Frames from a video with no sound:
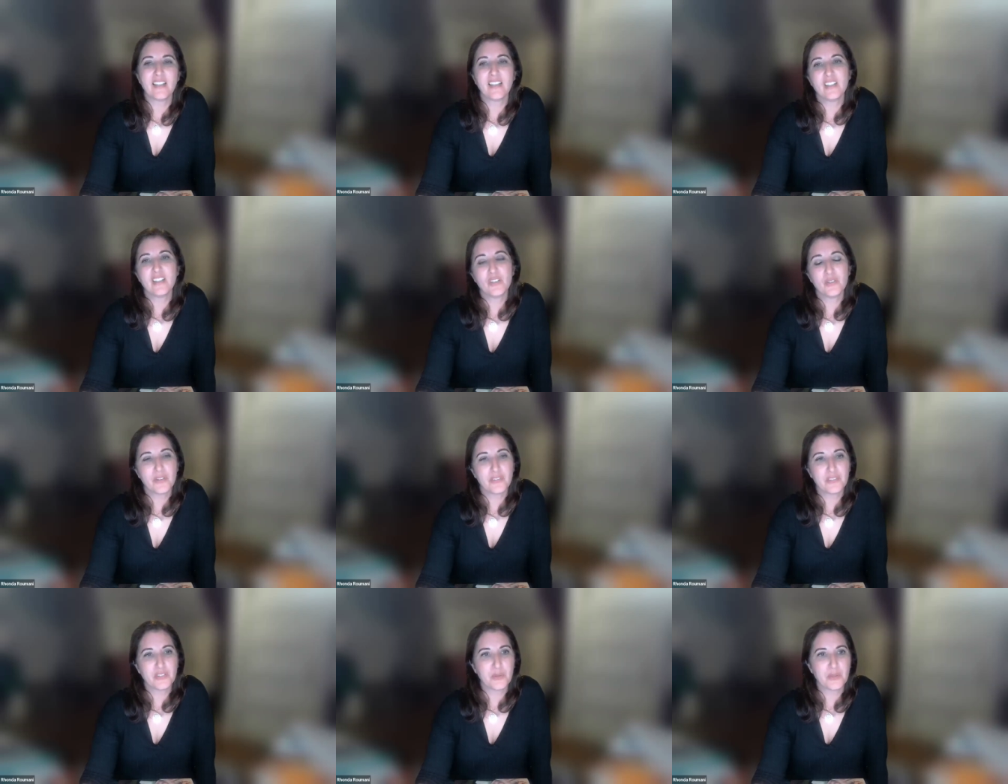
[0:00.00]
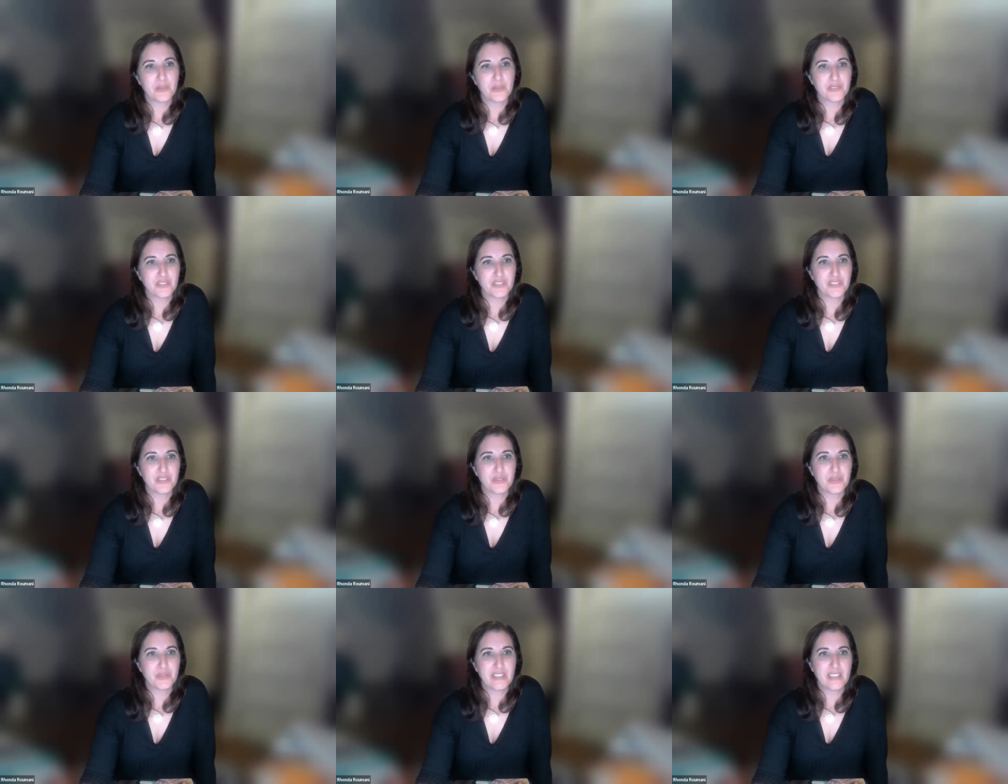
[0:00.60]
Thank you everyone for
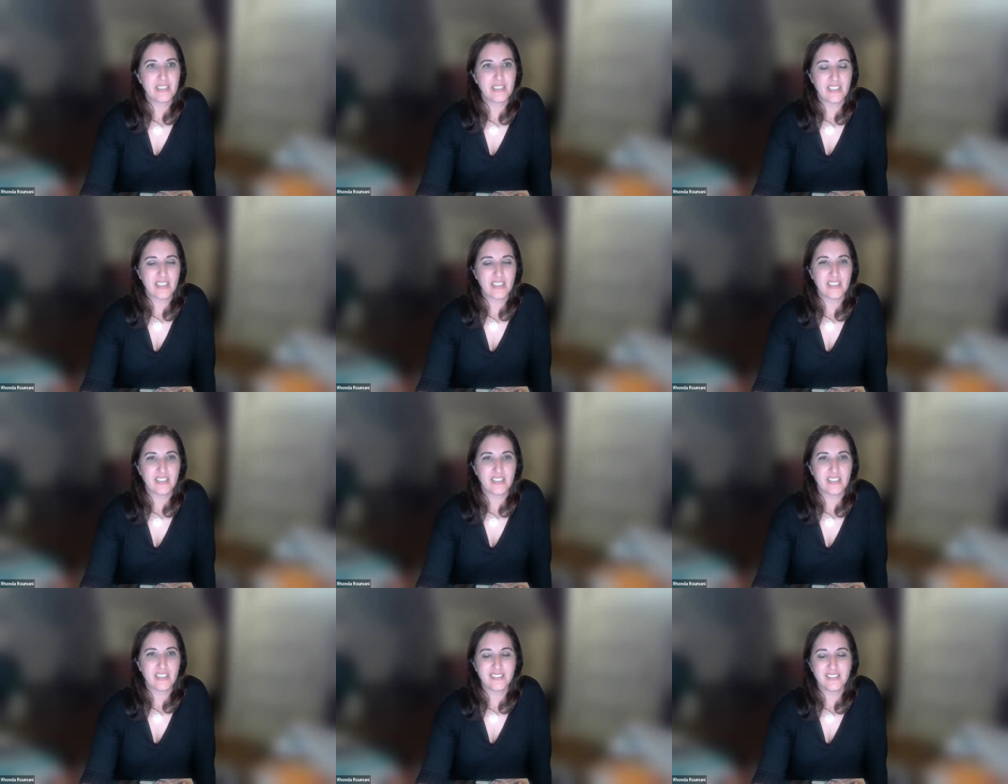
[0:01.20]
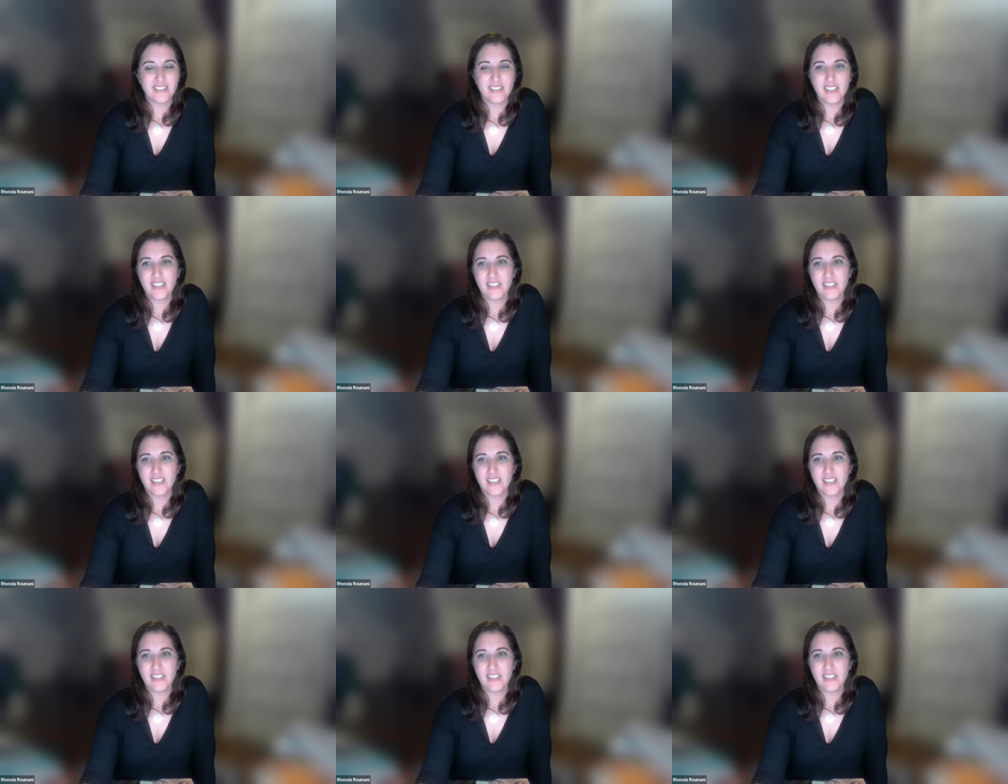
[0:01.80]
tuning in.